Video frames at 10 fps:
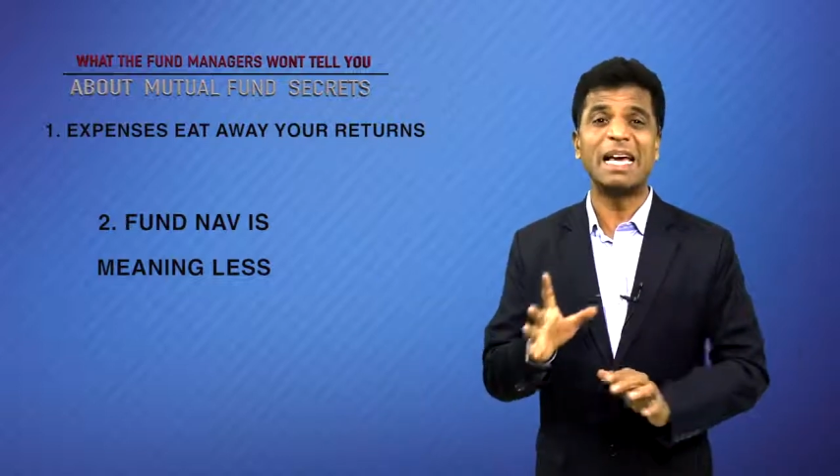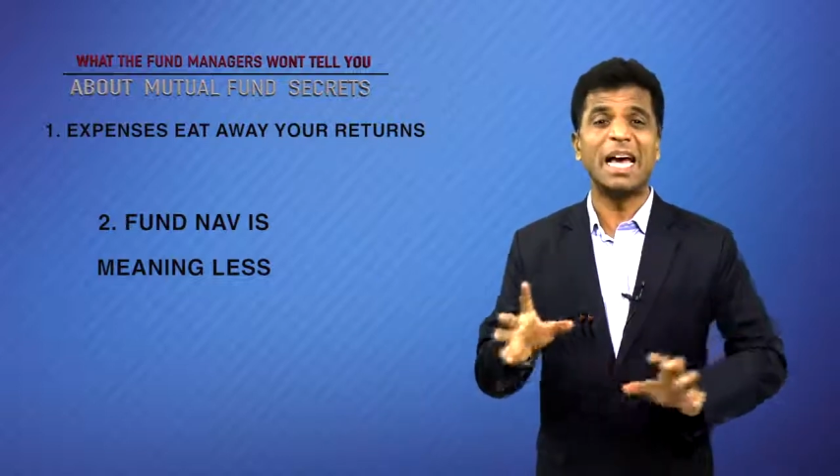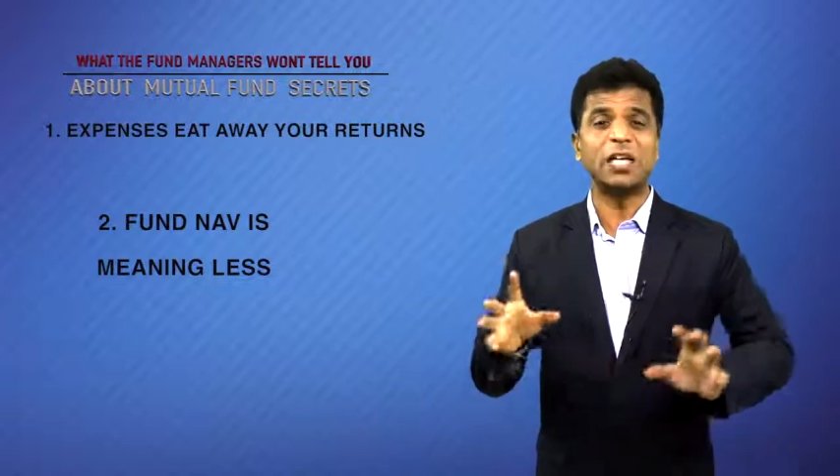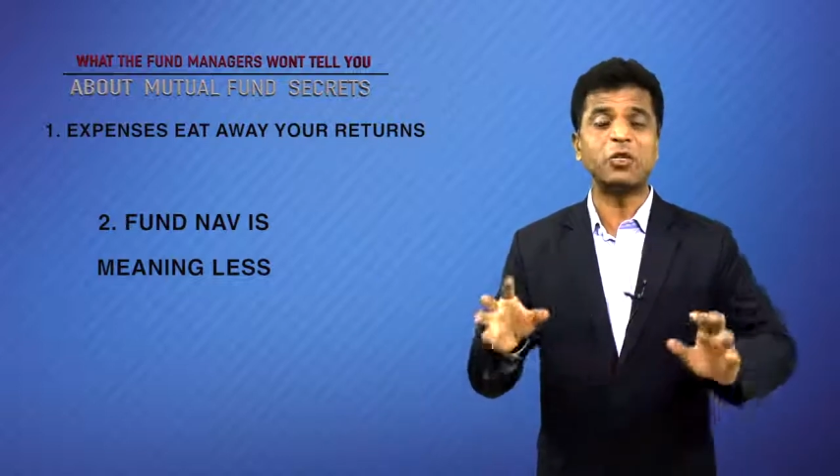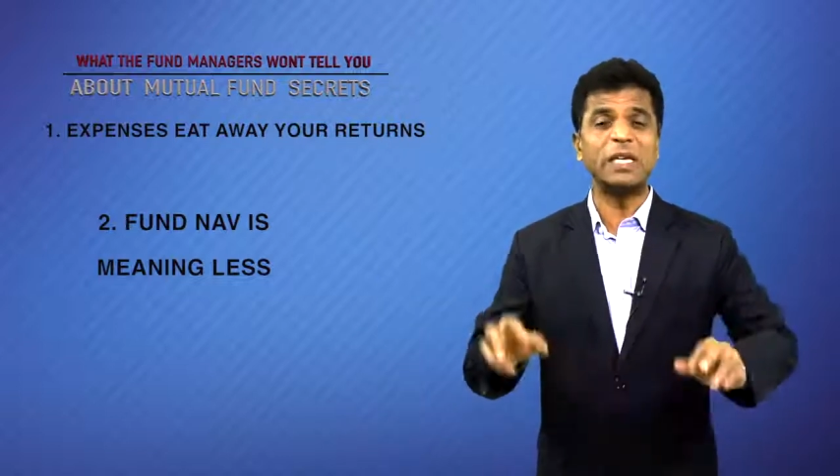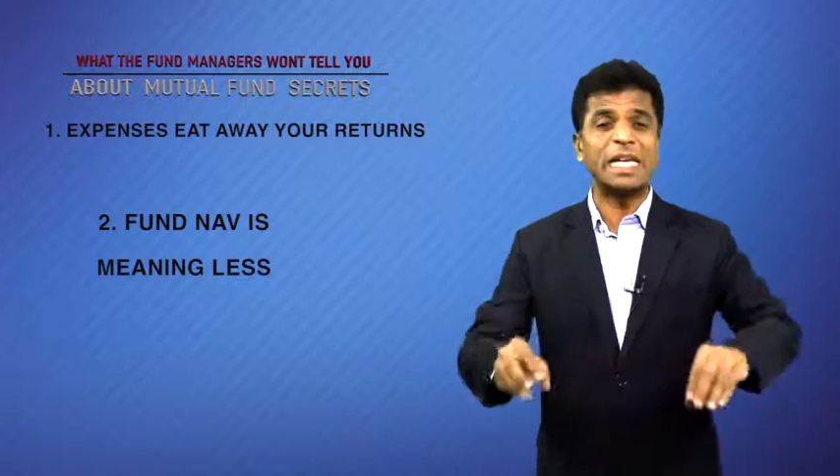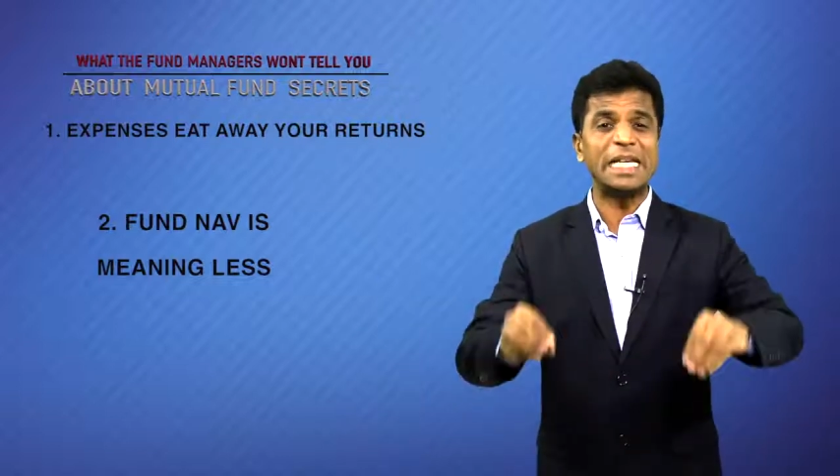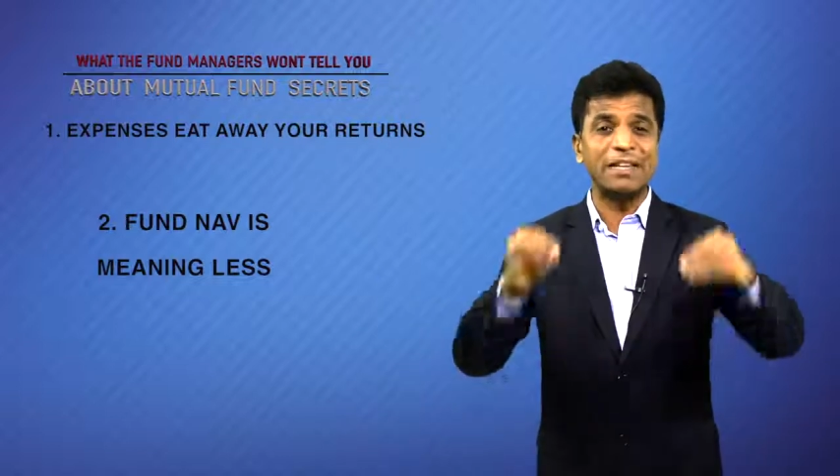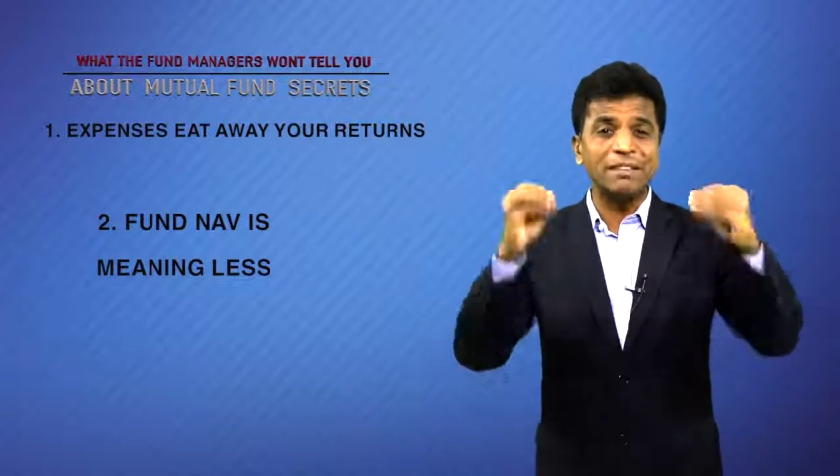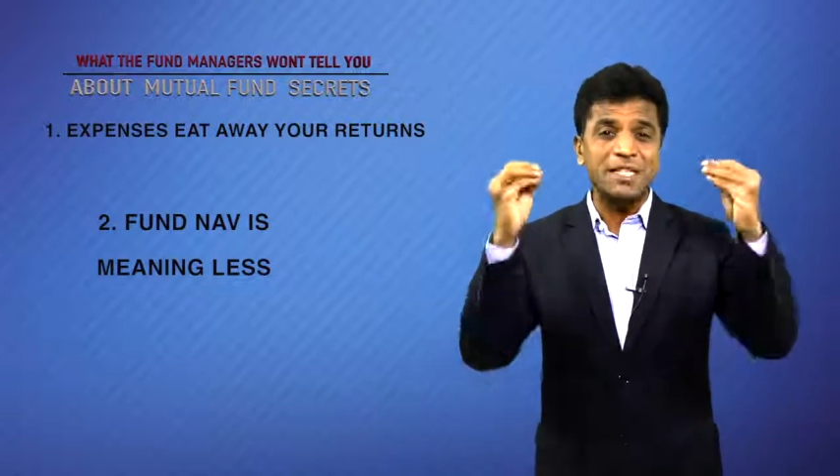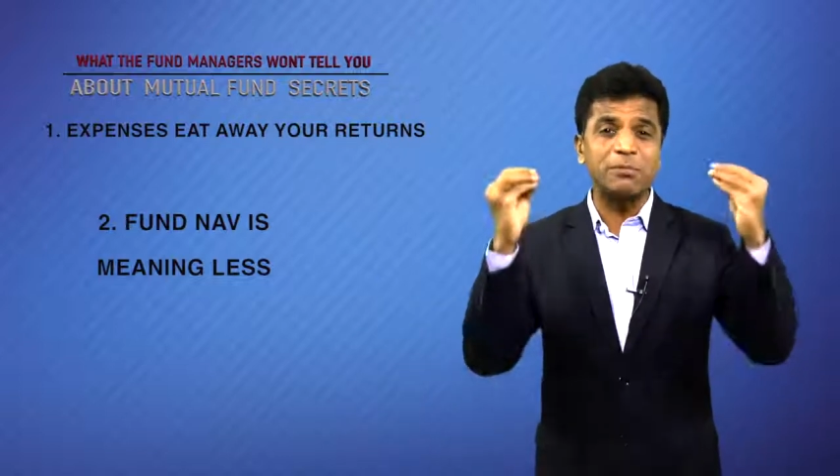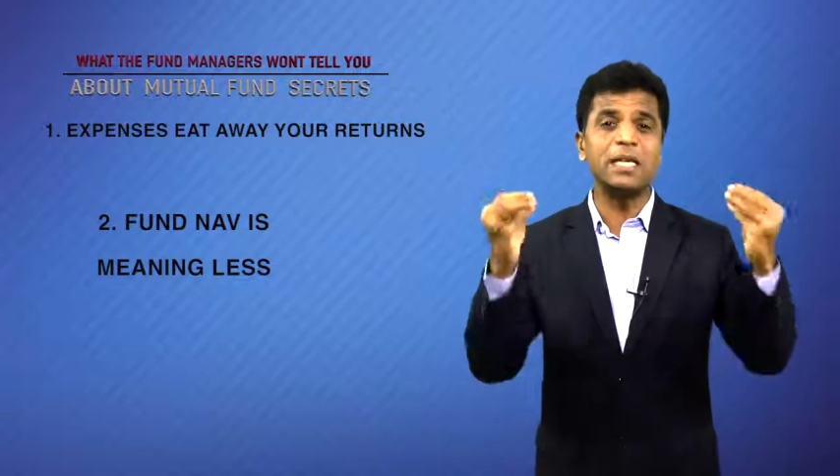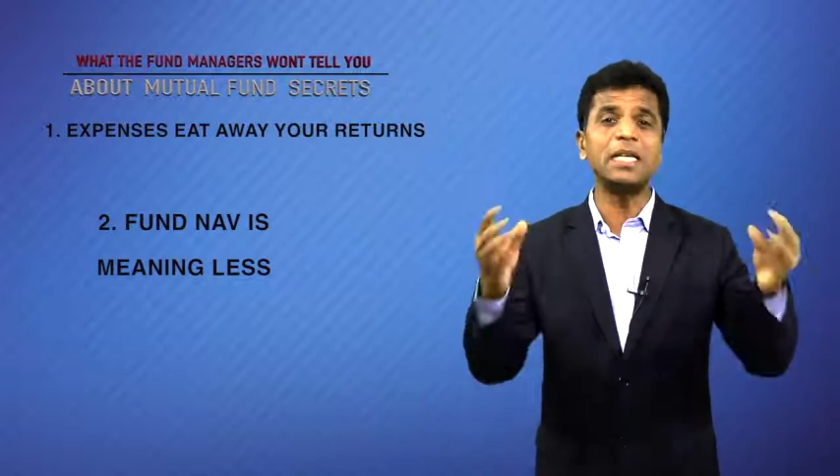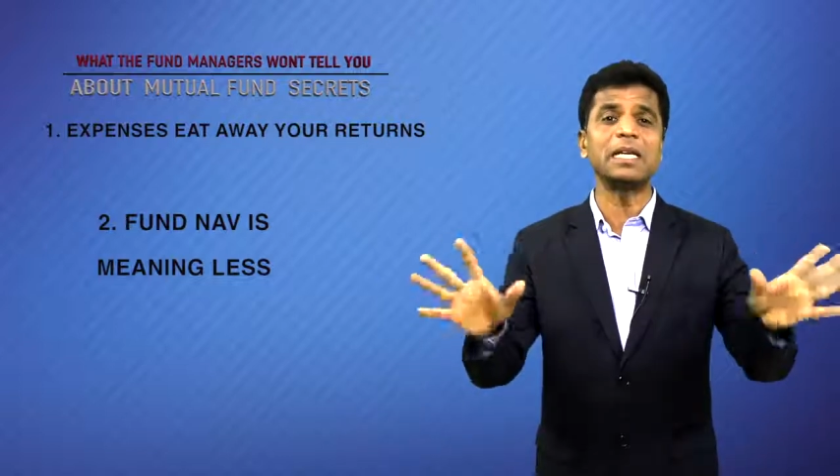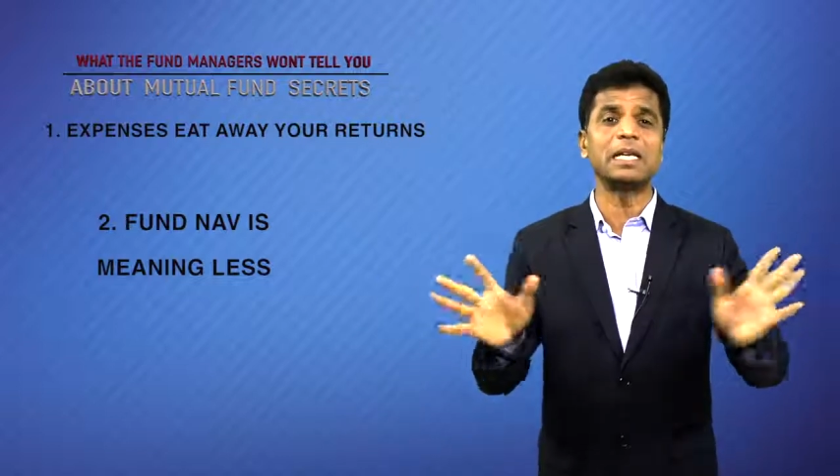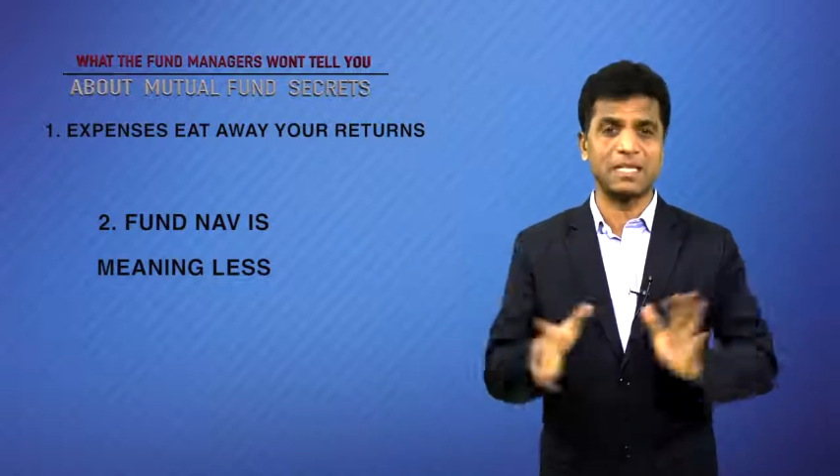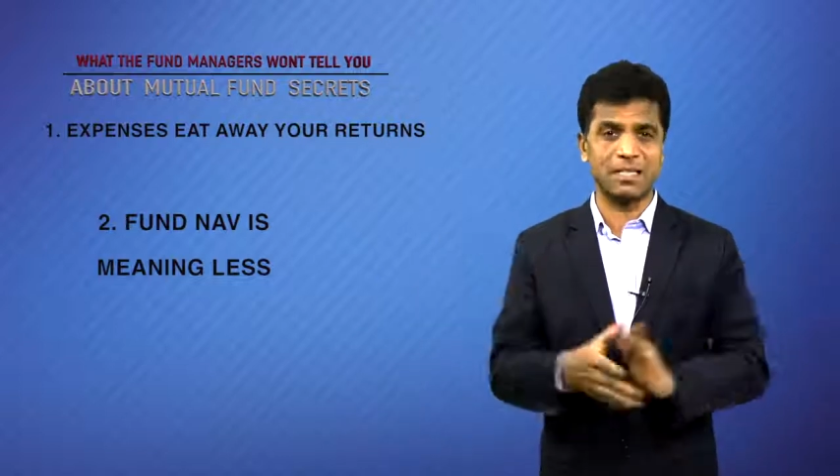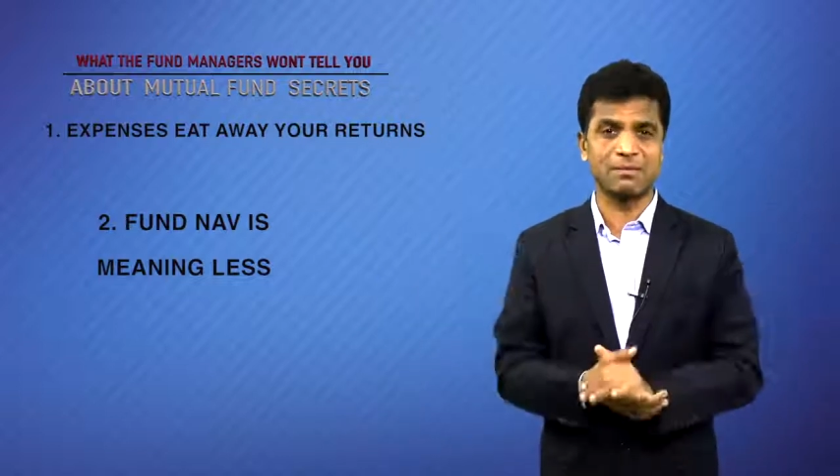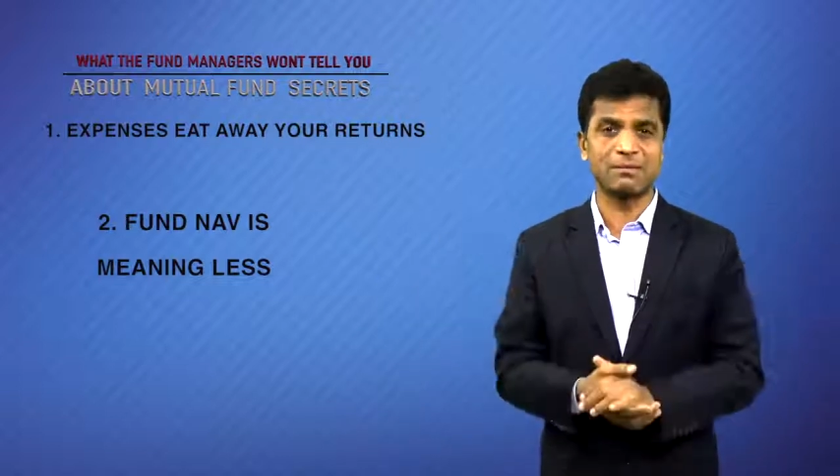Actually, NAV is meaningless.